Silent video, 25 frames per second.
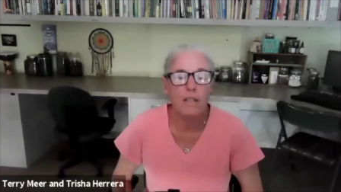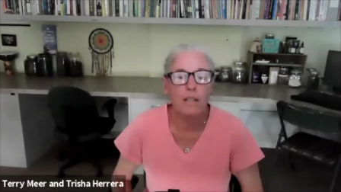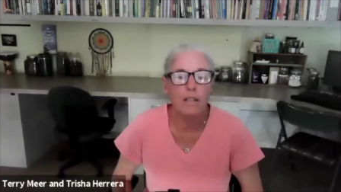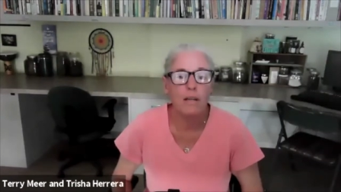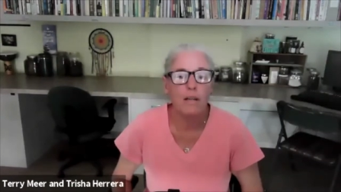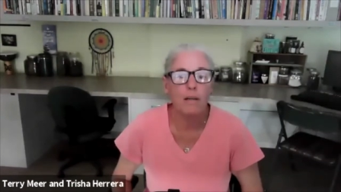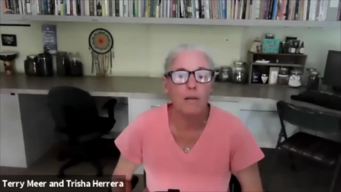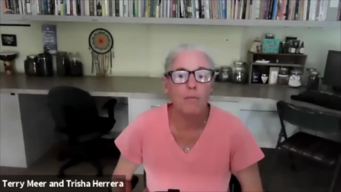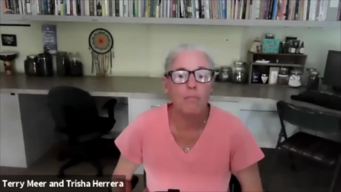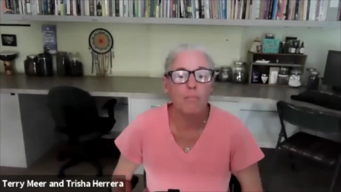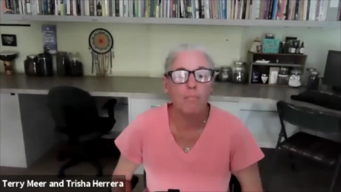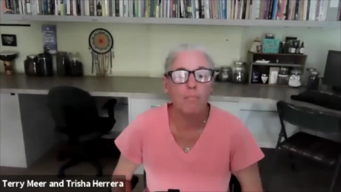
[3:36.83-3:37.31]

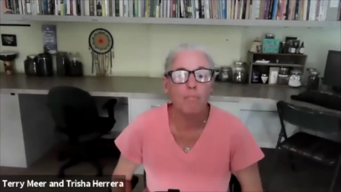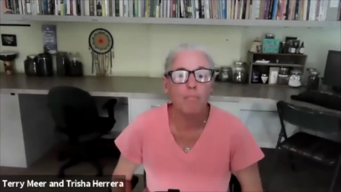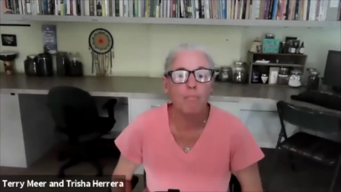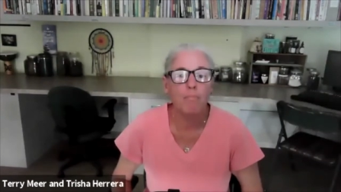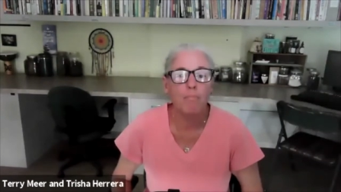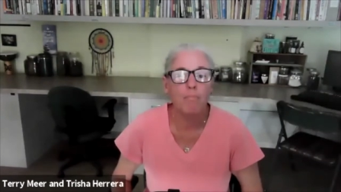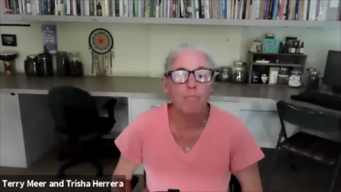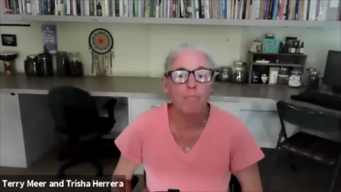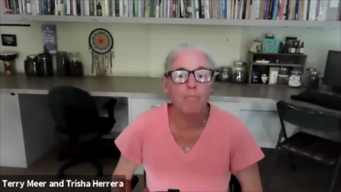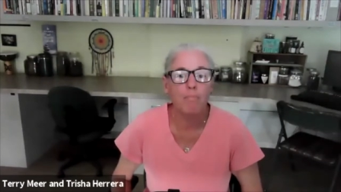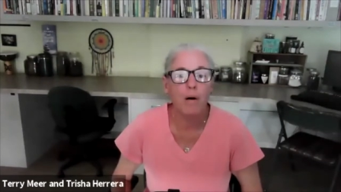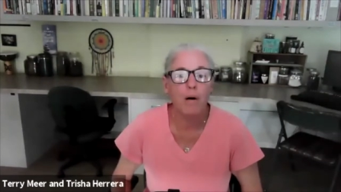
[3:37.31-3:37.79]
The
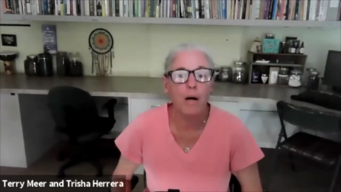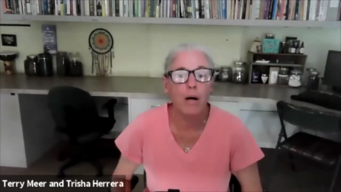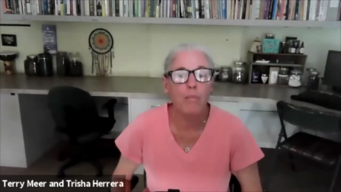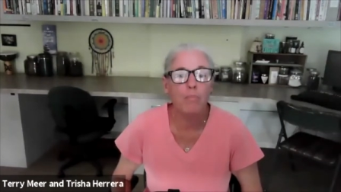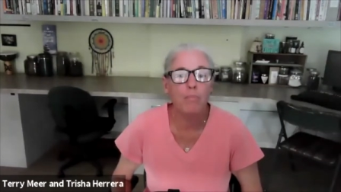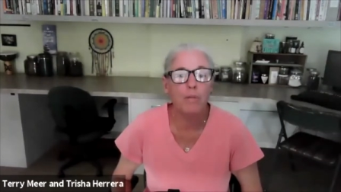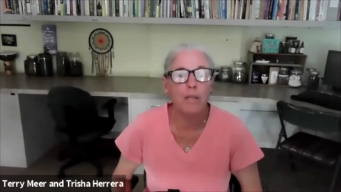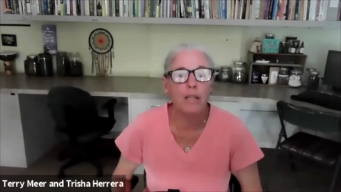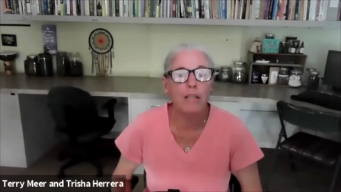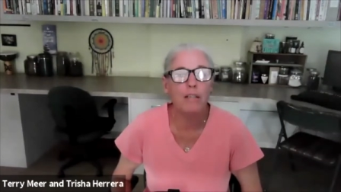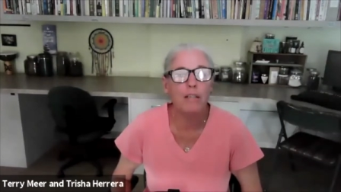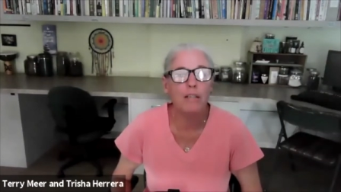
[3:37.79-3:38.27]

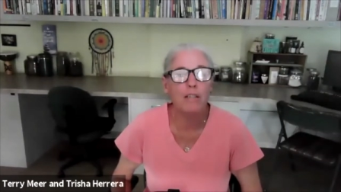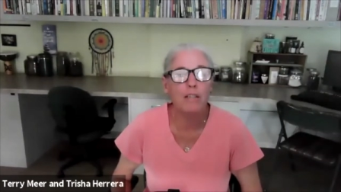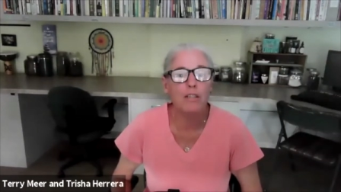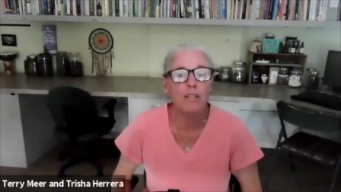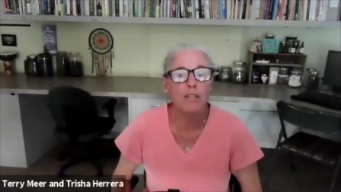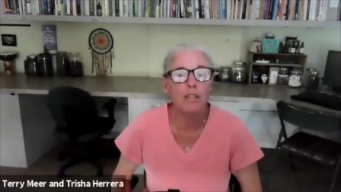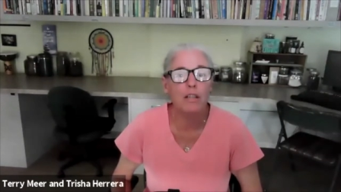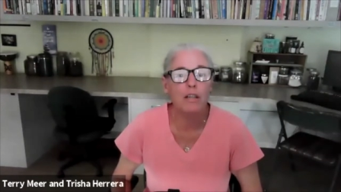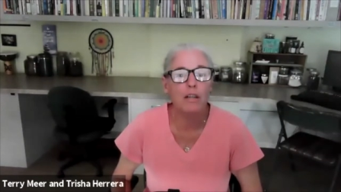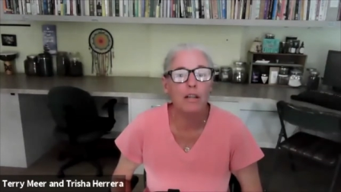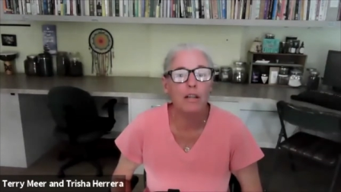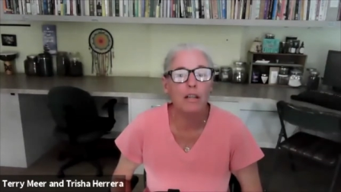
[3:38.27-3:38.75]

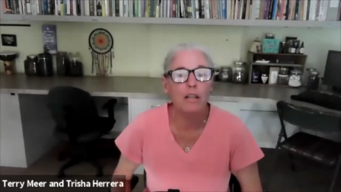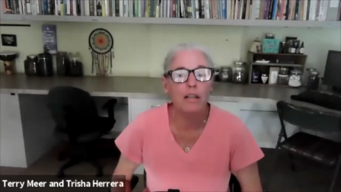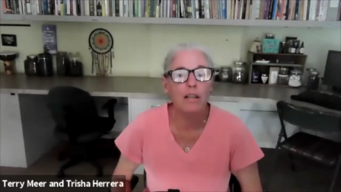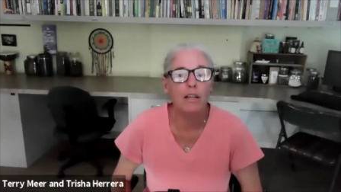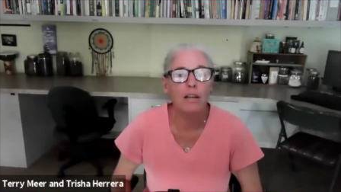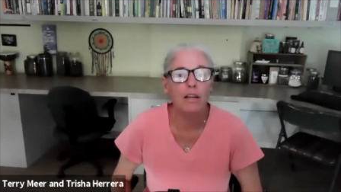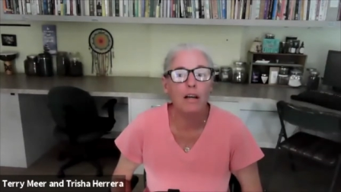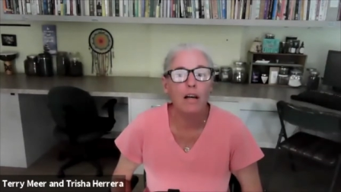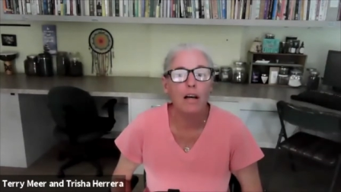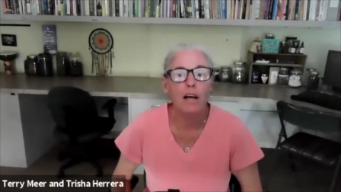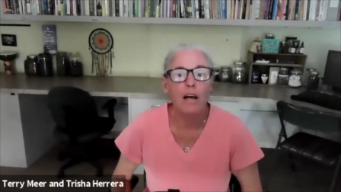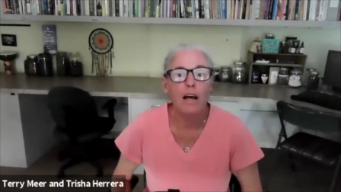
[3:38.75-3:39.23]
pumpkins
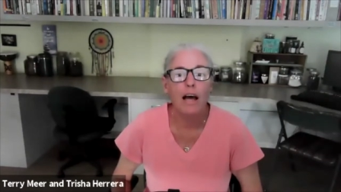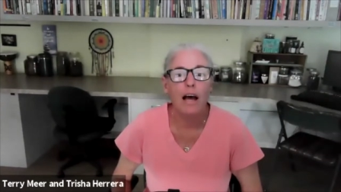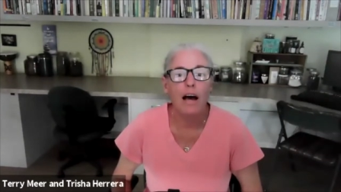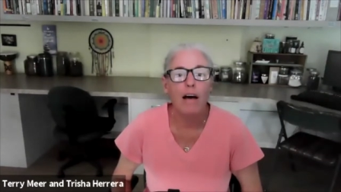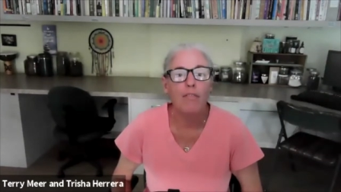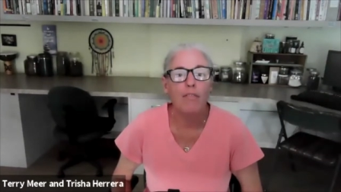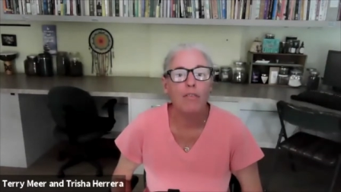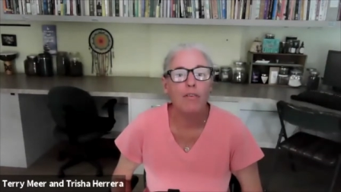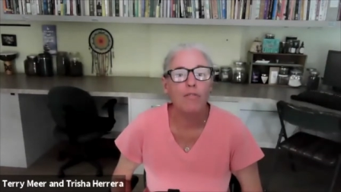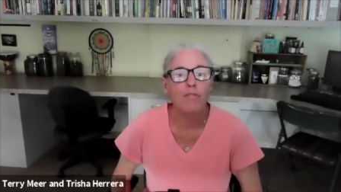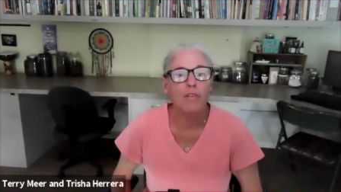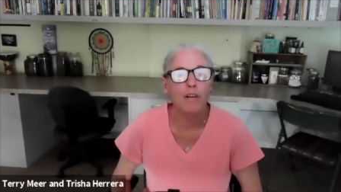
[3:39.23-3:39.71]

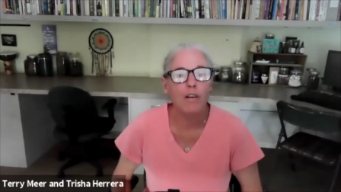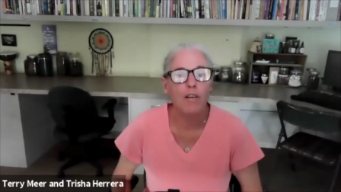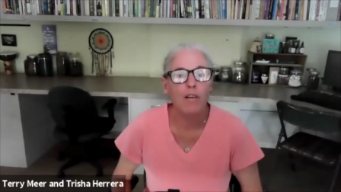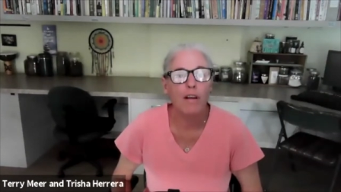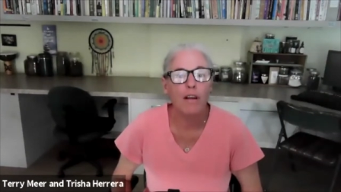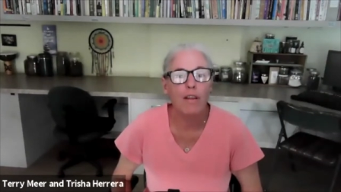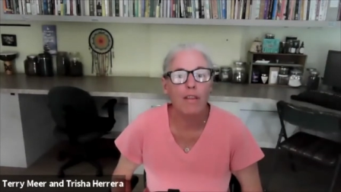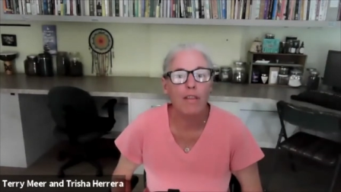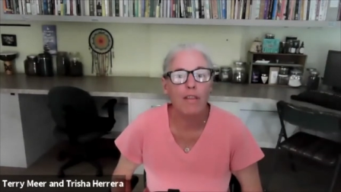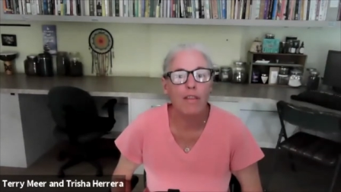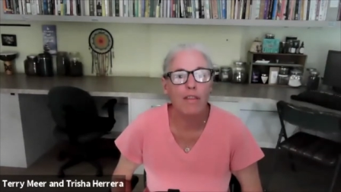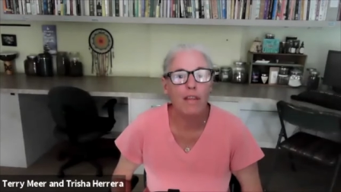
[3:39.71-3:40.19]
have a
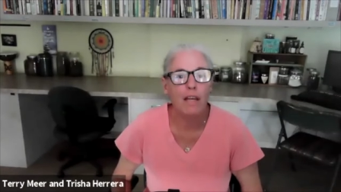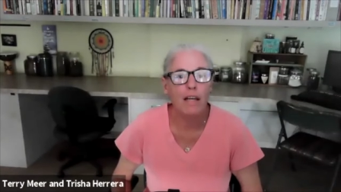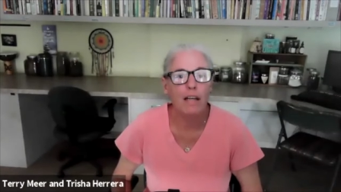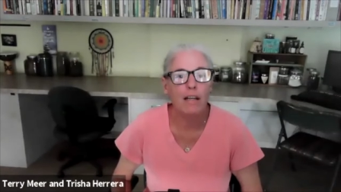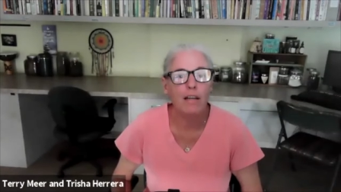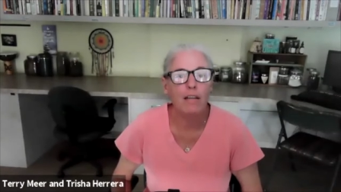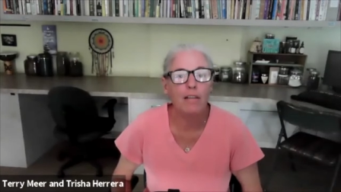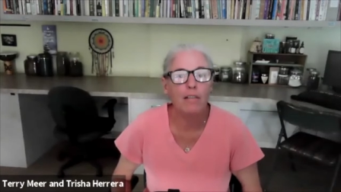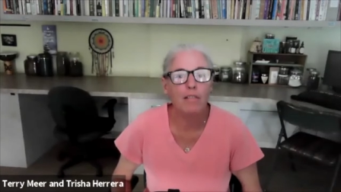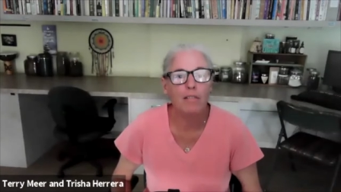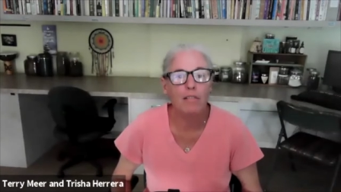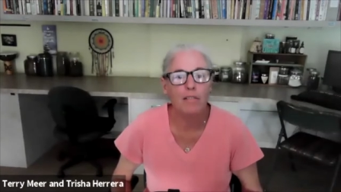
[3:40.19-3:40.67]
very
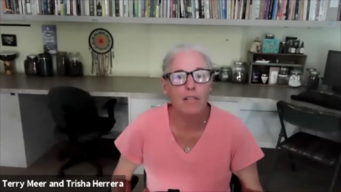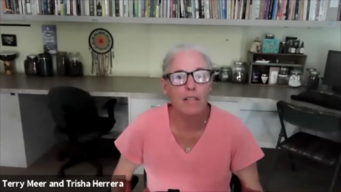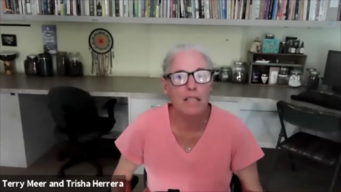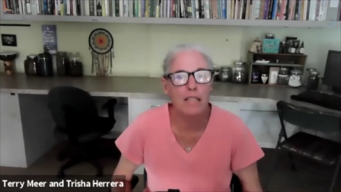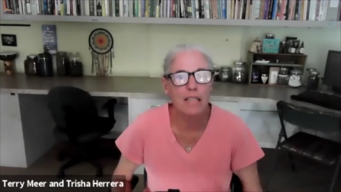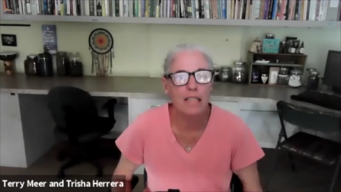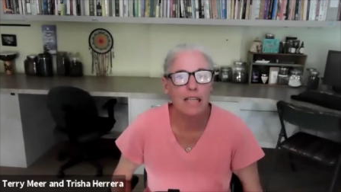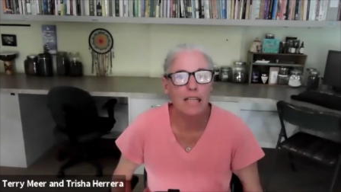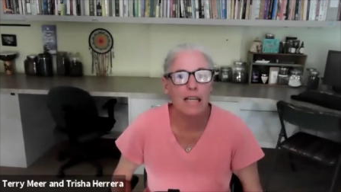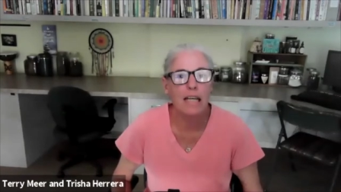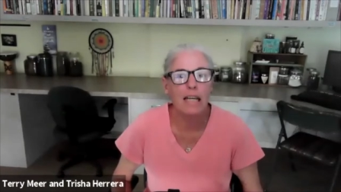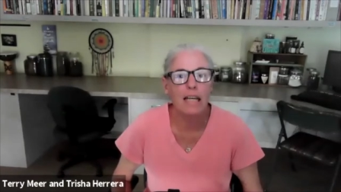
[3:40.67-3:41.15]
thick
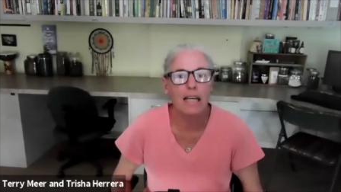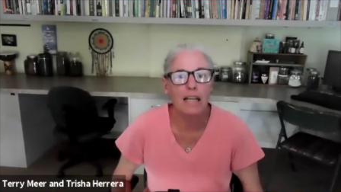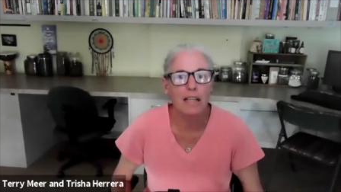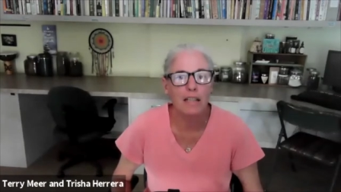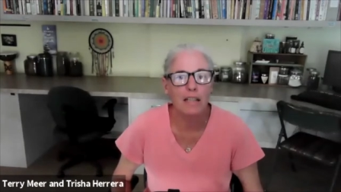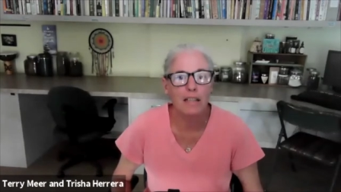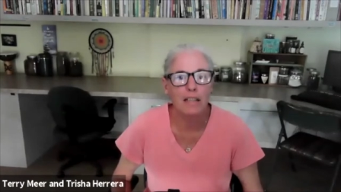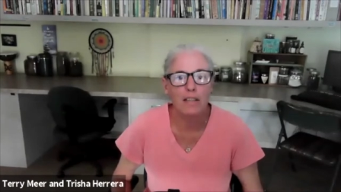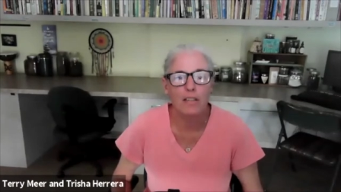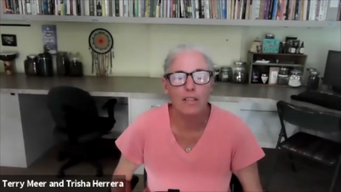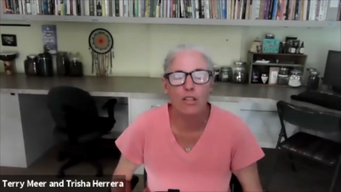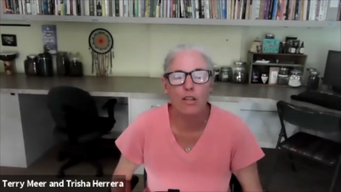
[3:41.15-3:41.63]

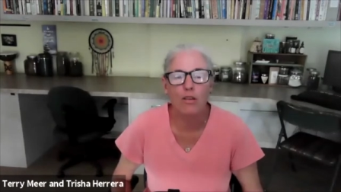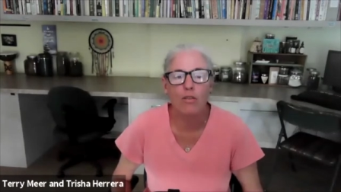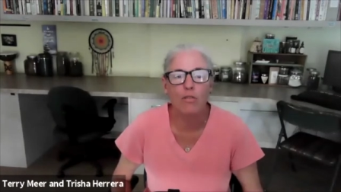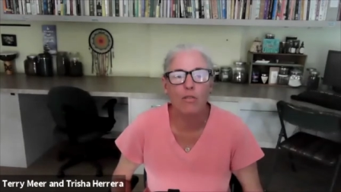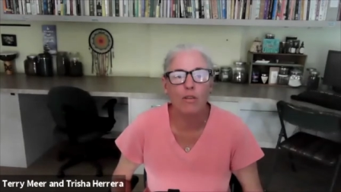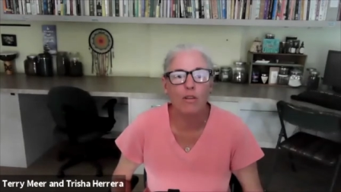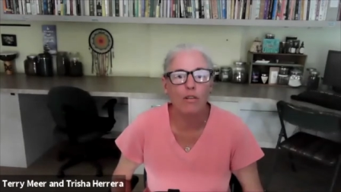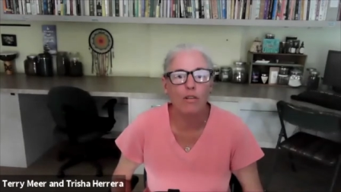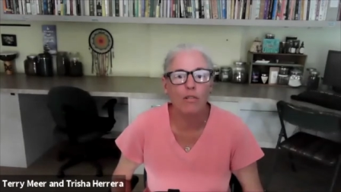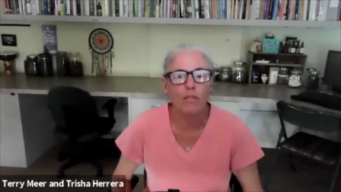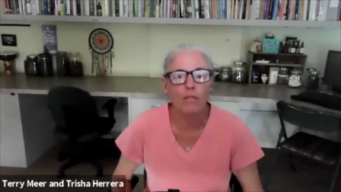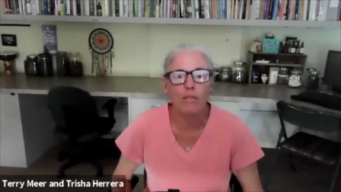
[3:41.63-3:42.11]
skin, so
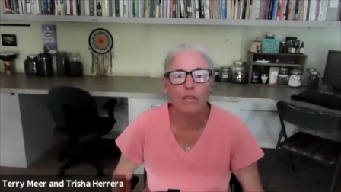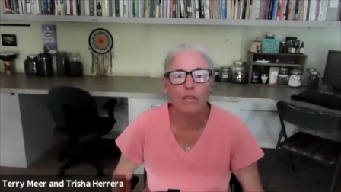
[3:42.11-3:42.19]
they're